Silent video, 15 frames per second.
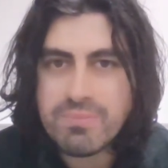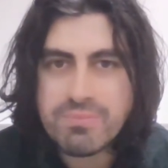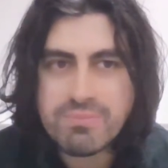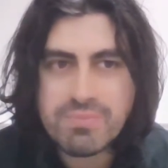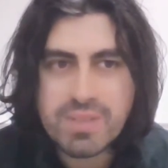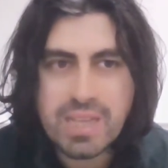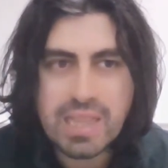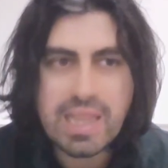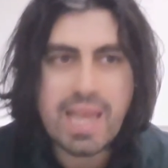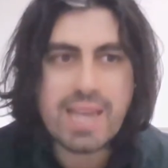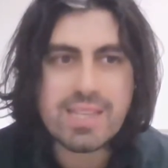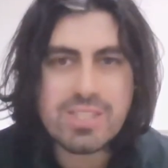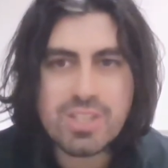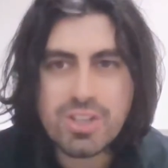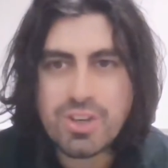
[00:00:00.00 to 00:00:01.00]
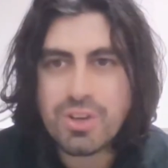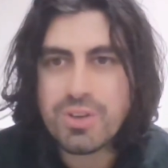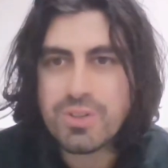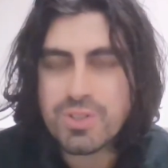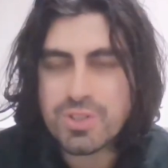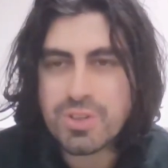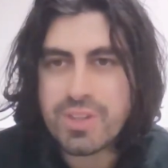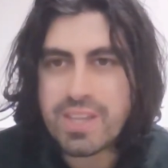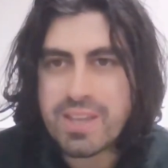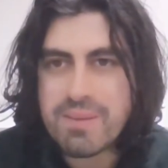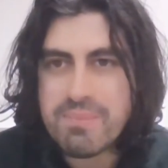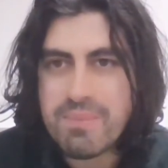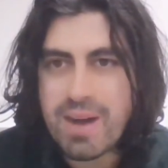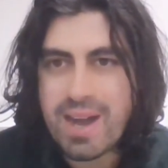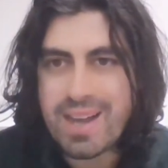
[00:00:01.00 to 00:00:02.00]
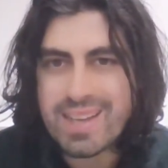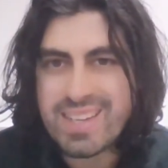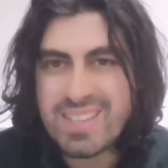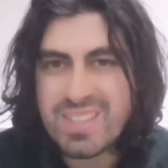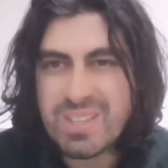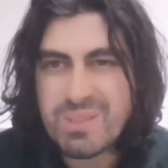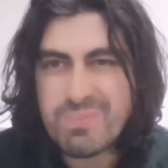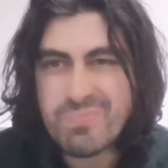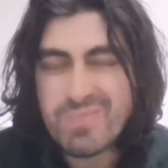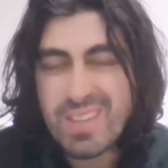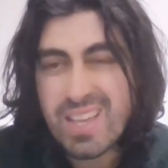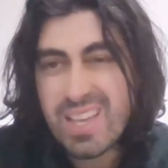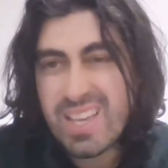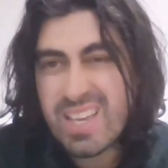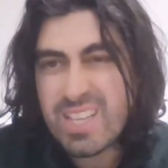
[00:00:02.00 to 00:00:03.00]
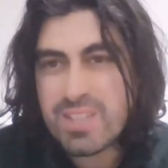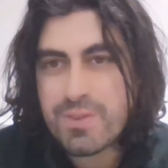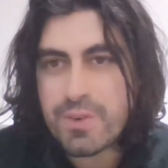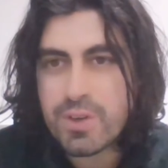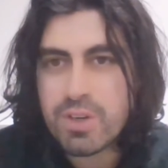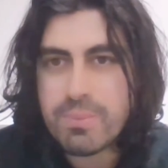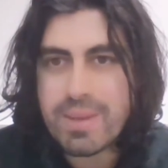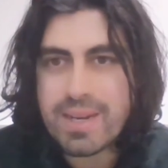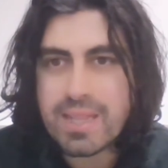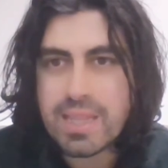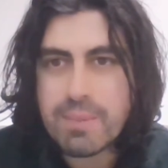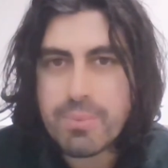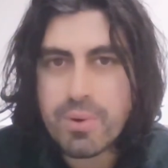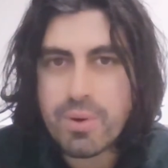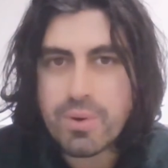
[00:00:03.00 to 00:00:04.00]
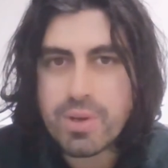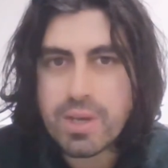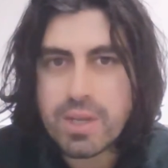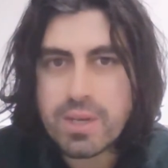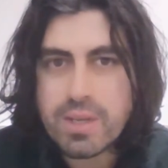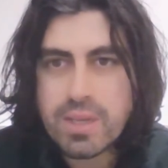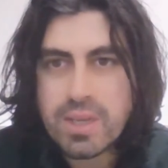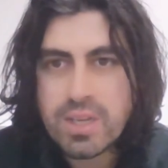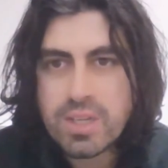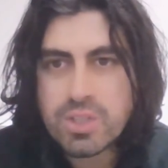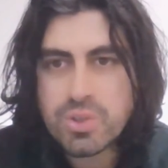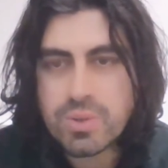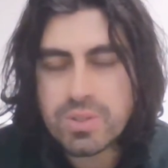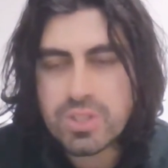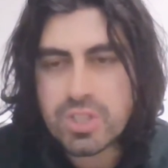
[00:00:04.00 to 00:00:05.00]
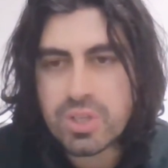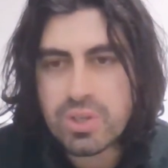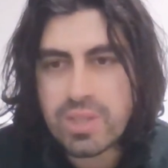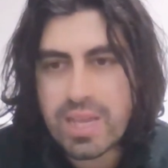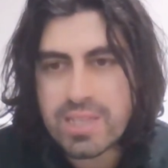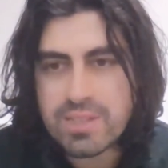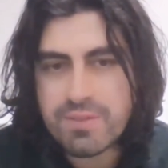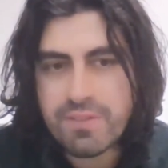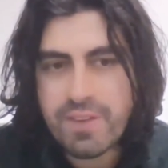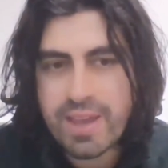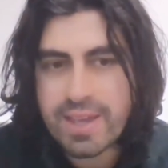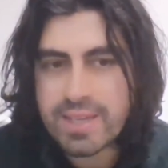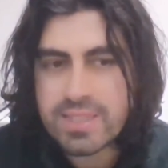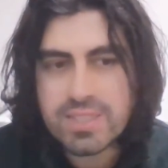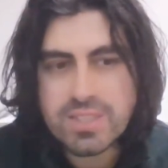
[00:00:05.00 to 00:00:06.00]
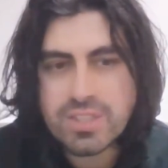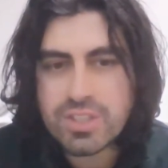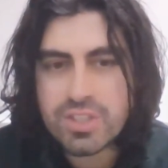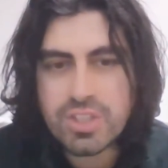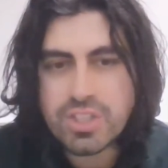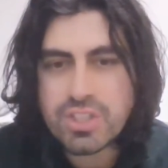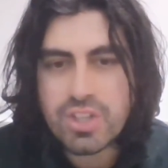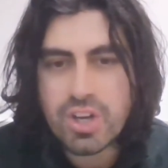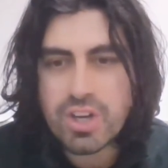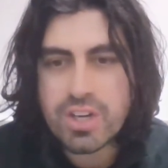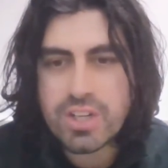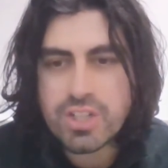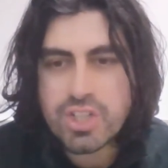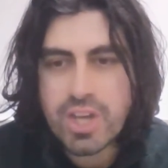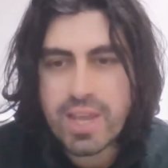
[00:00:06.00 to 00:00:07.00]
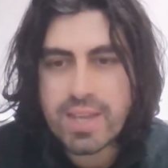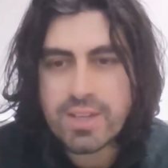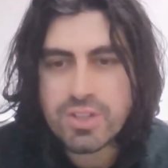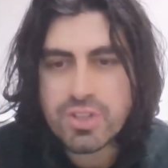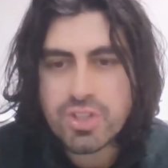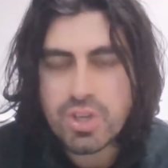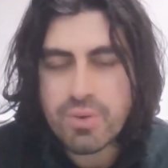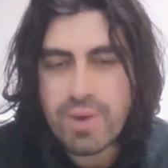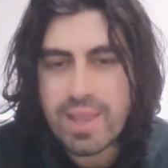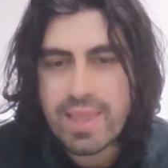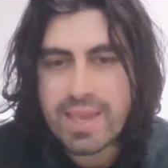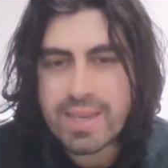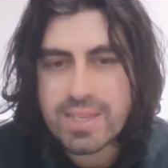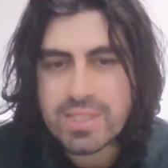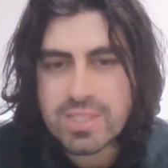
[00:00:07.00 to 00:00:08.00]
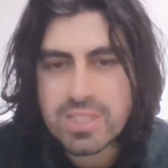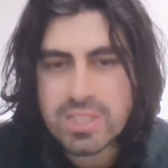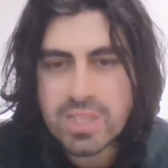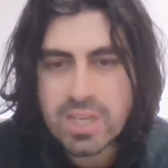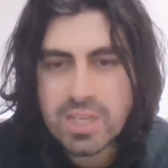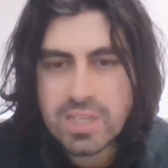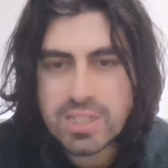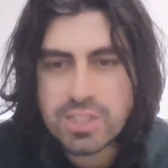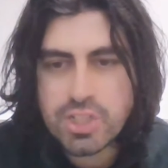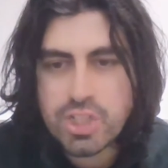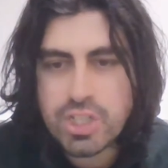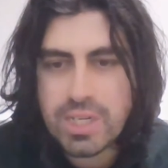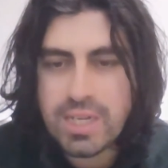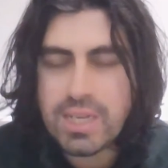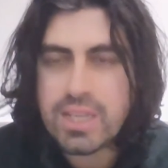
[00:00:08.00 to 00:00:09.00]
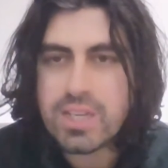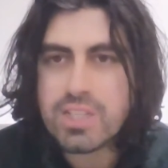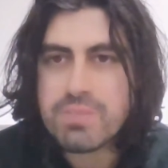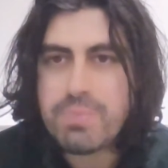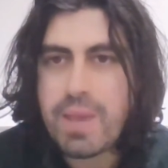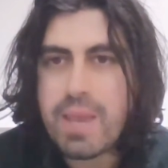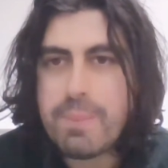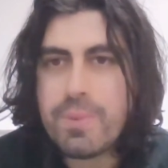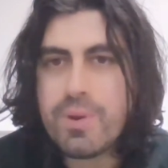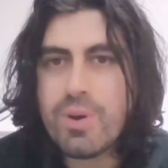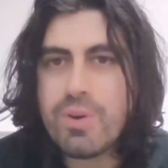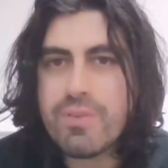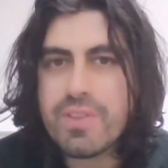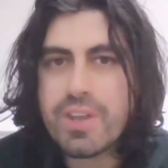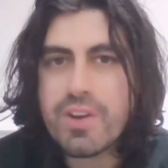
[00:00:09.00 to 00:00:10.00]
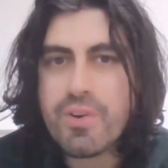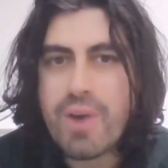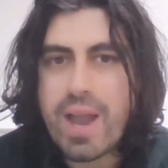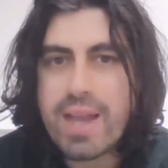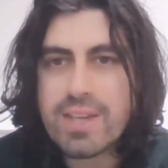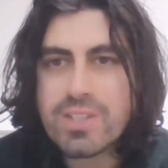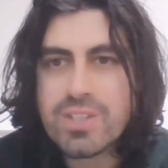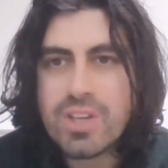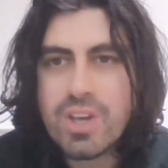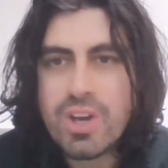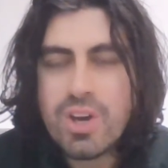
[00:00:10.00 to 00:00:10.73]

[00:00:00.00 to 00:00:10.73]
Galacticos so they can market them. It's fundamentally broken. So until that's fixed, he's not going to change. Sir Alex, his genius papered over the cracks.